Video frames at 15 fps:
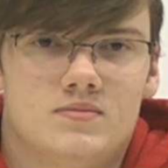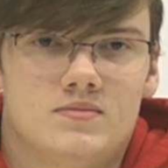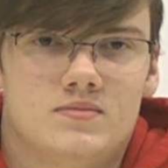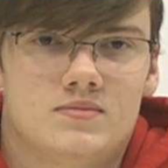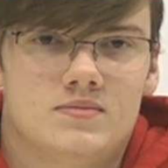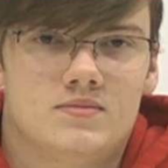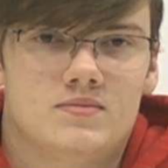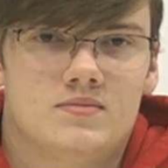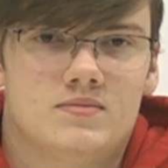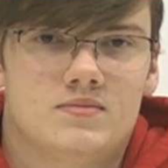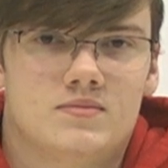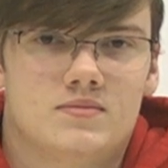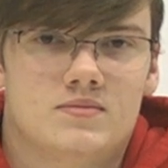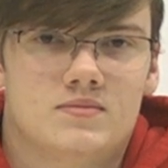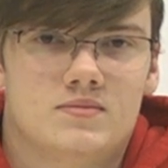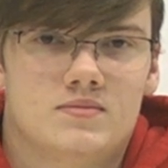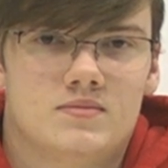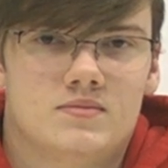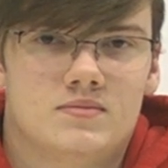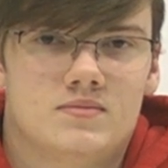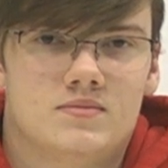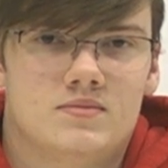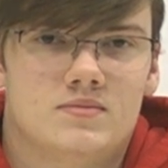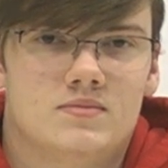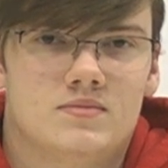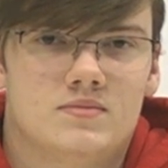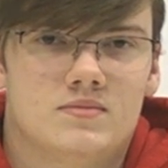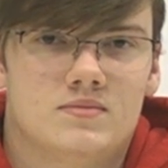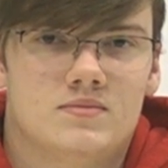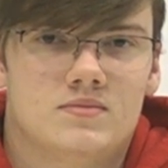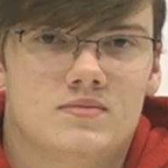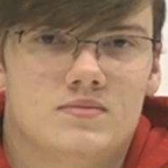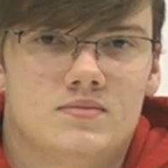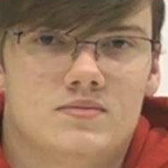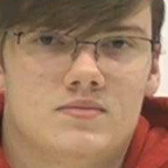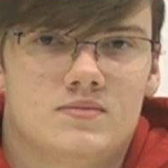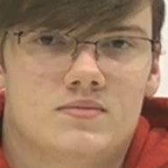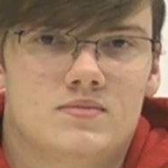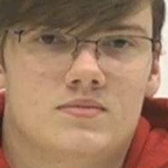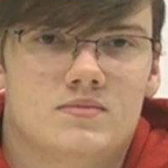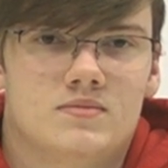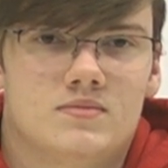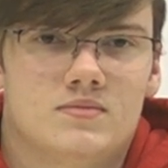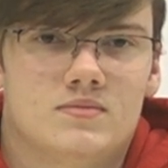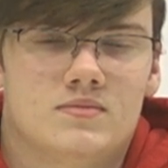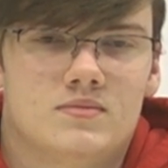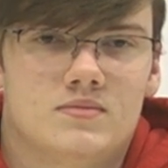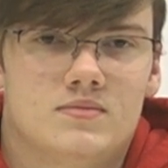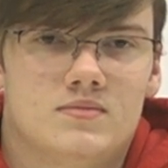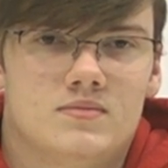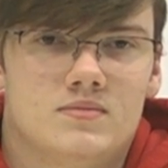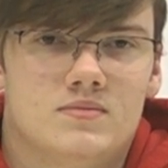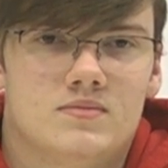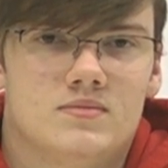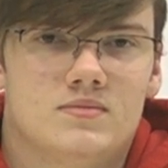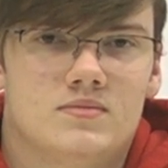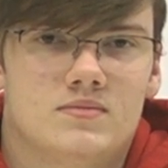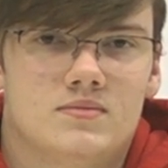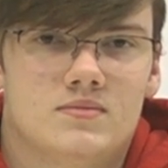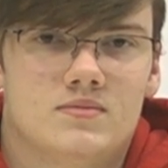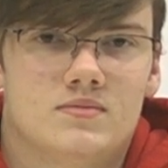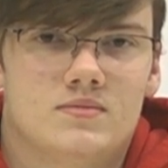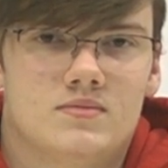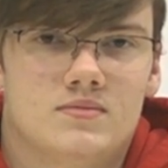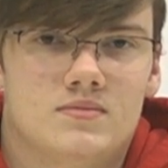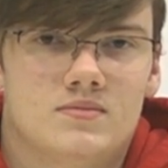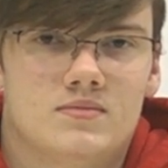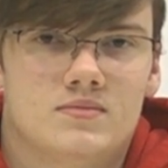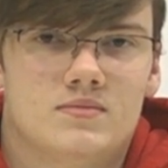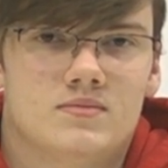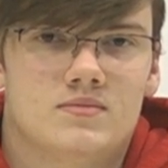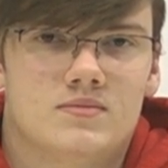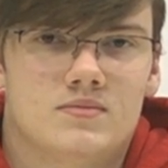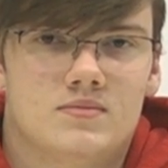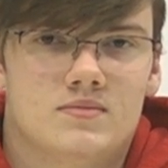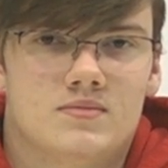[no speech]